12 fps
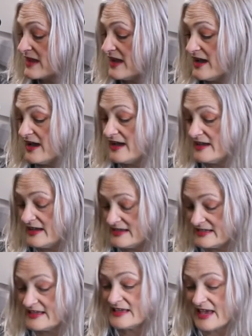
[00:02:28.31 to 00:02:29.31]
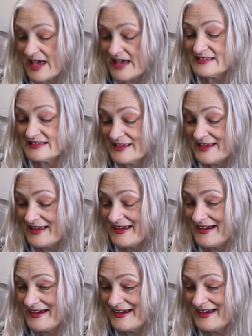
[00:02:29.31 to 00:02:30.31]
Oh, yeah. And you
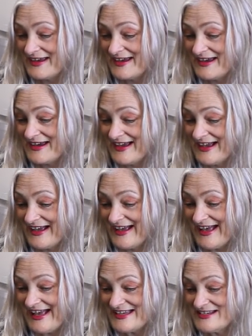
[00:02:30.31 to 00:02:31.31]
want David to head it?